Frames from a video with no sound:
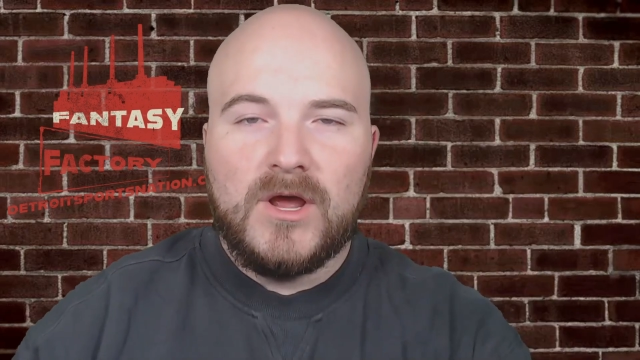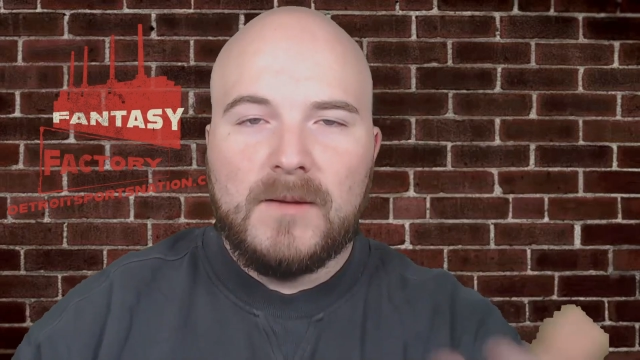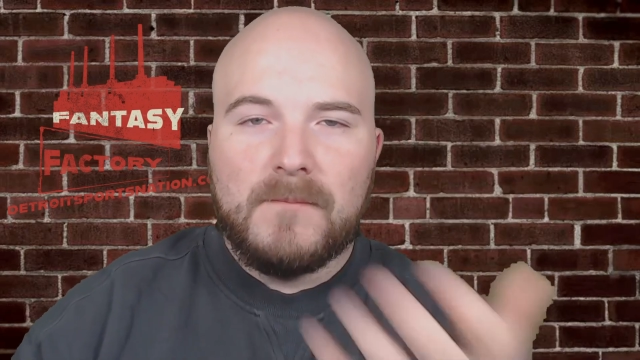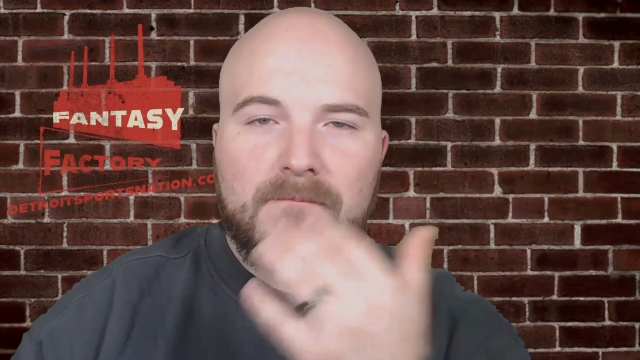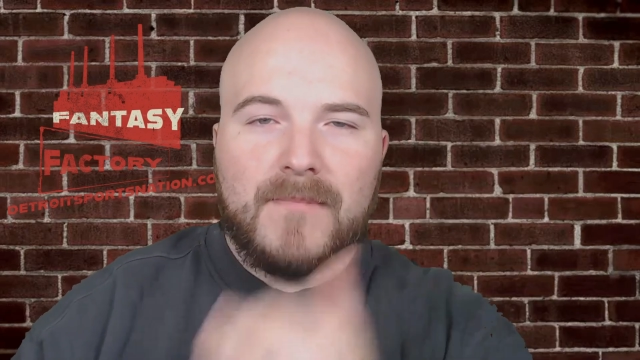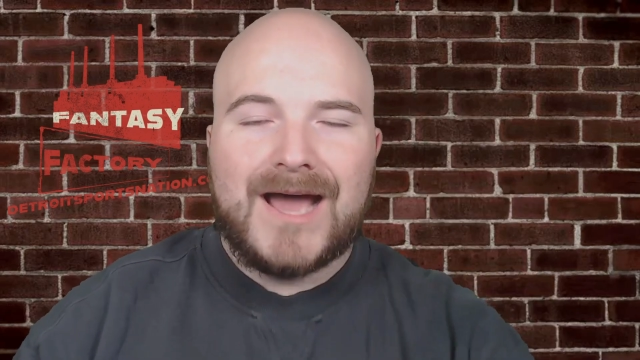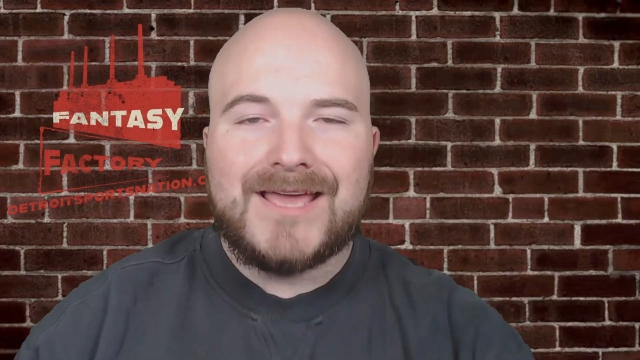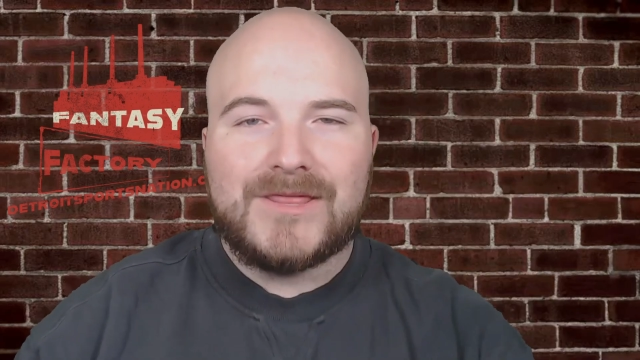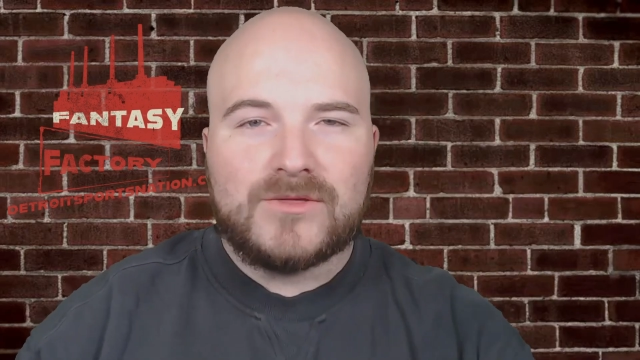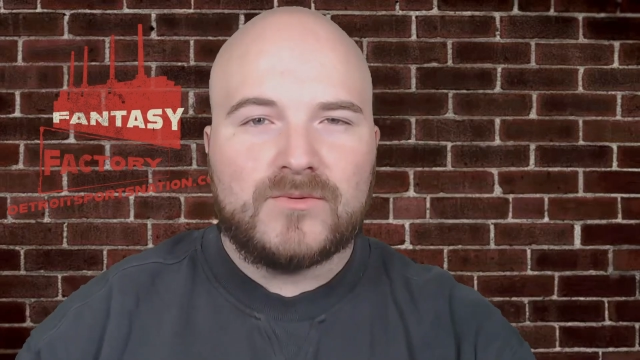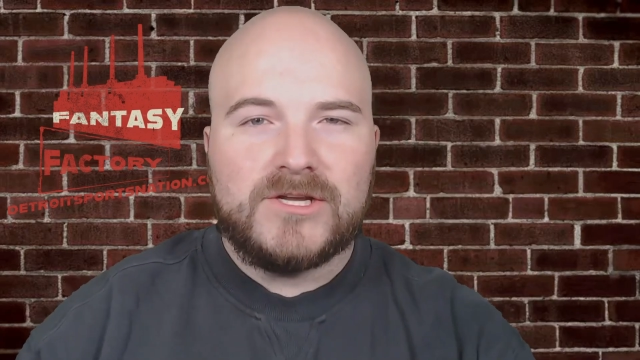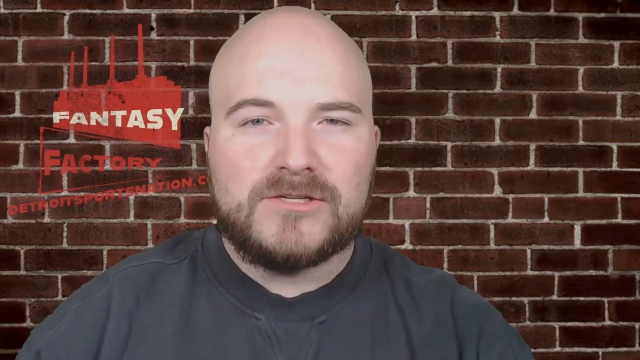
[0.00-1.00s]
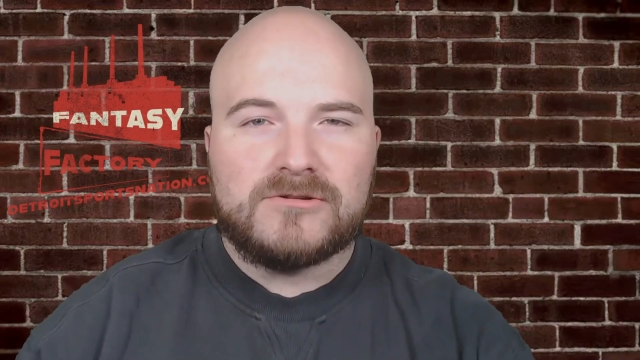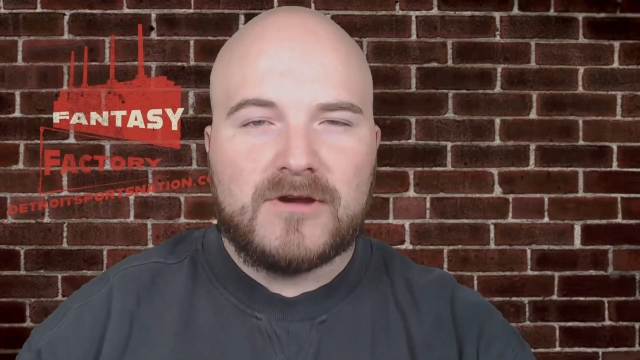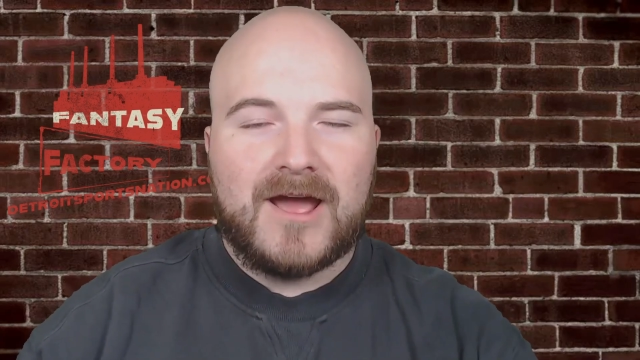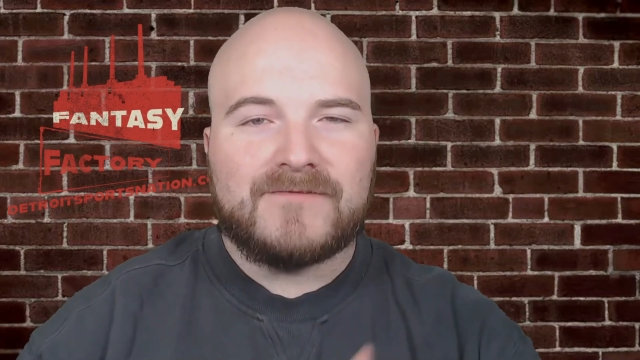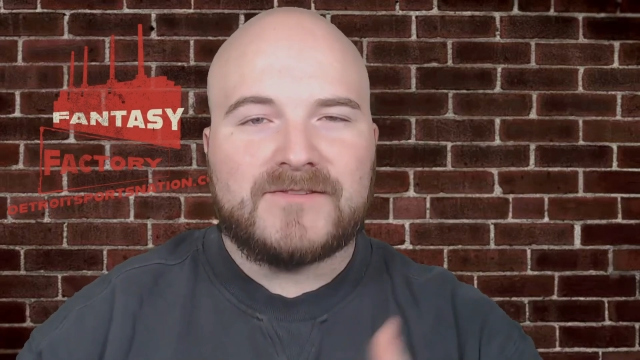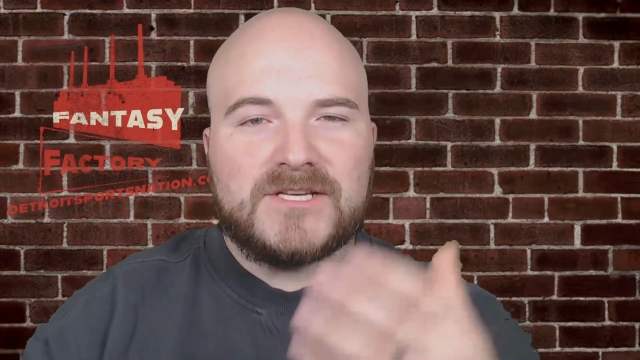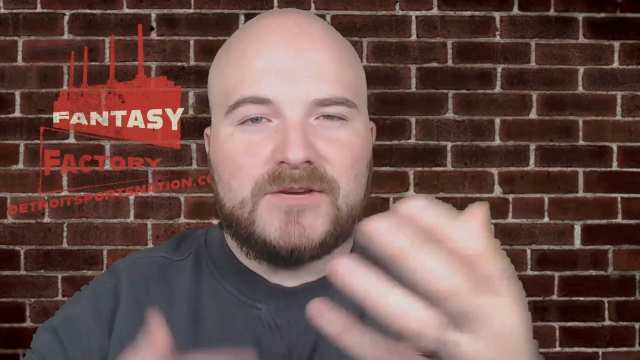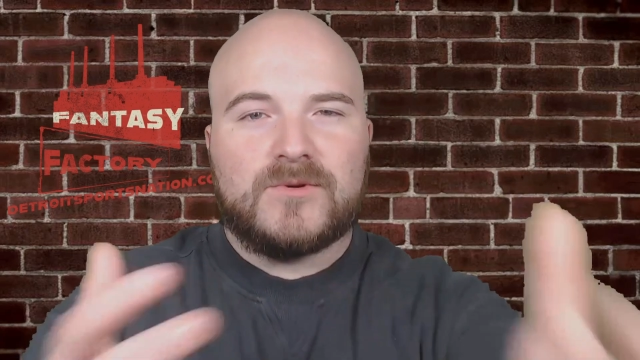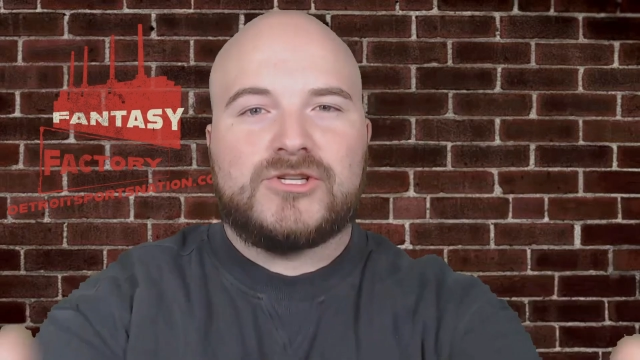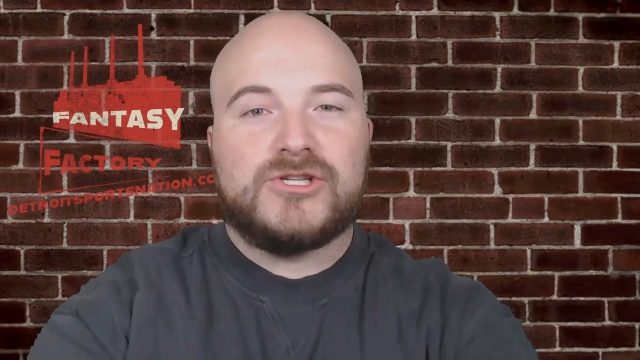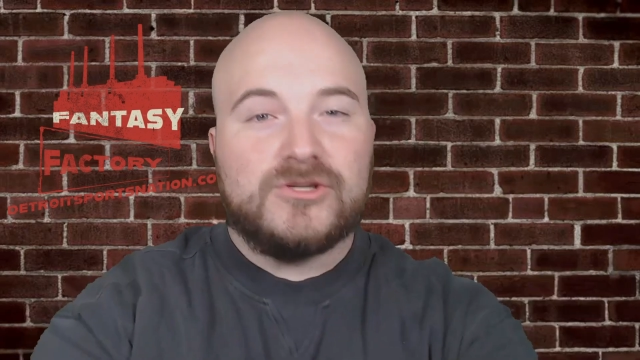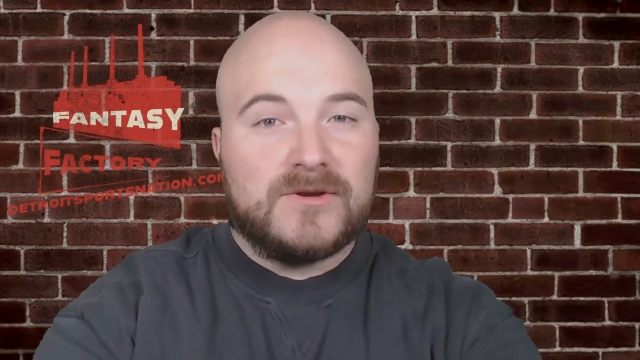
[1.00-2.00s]
my 3 drafts, see
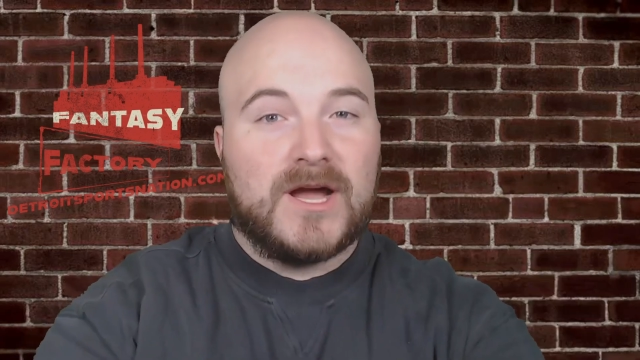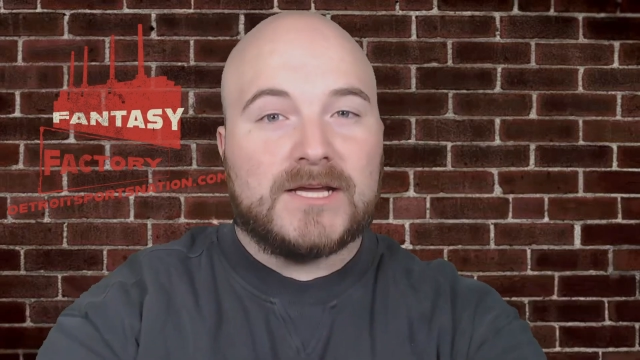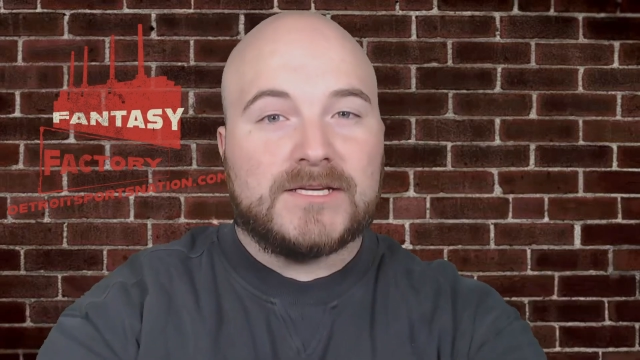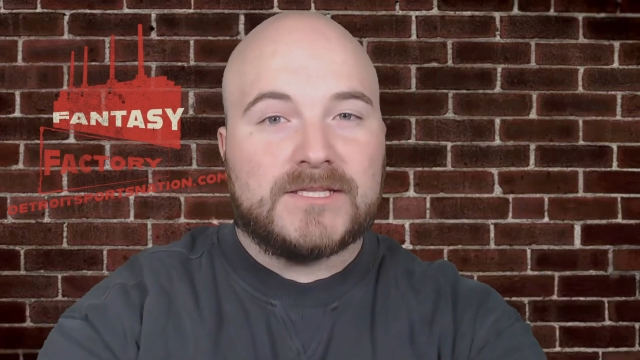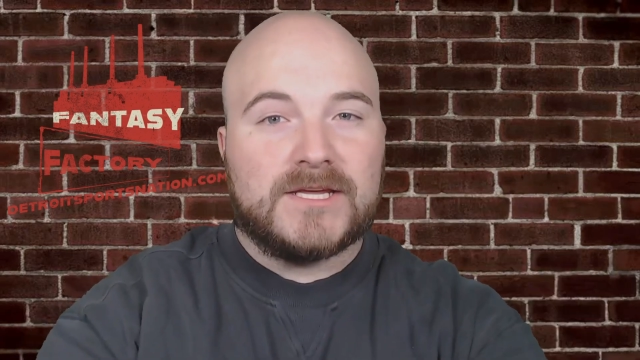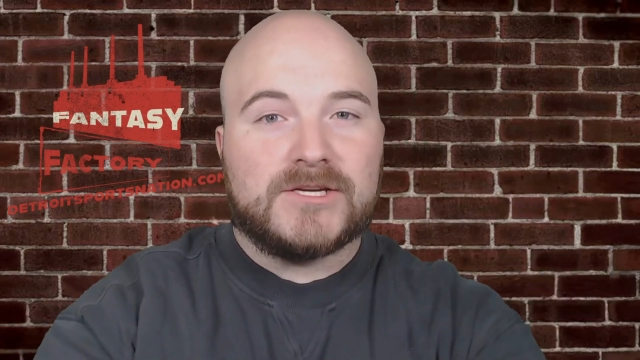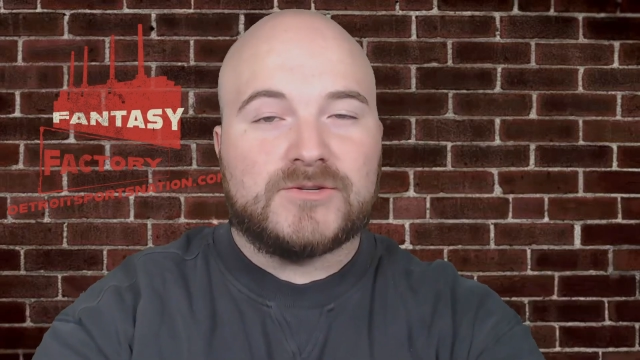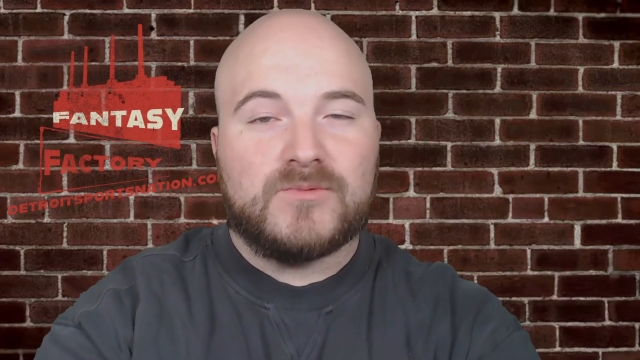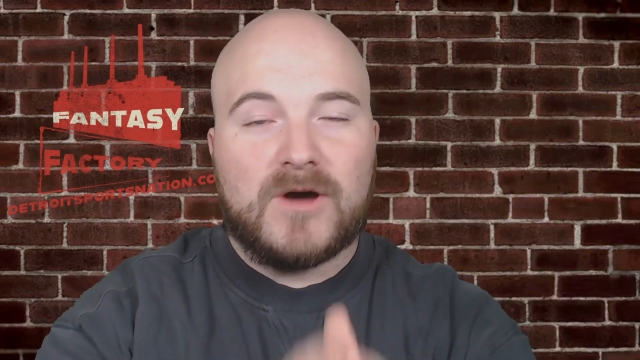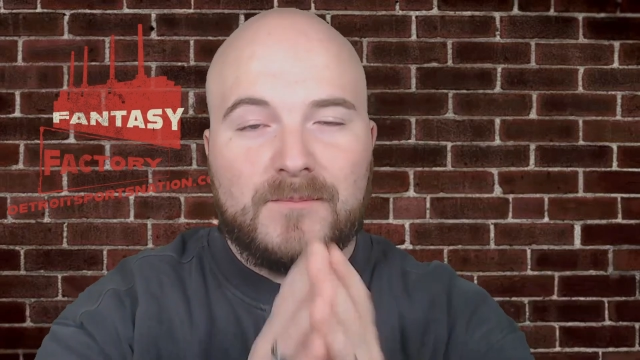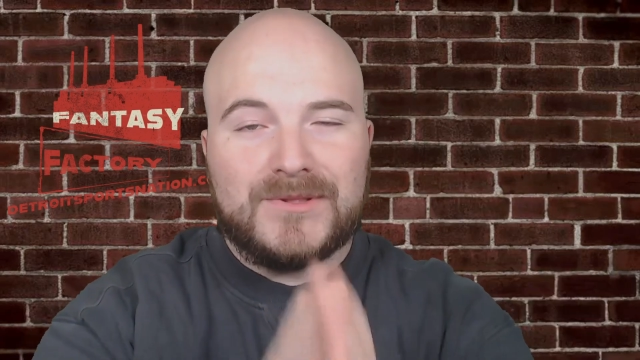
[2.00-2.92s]
what you guys think as well.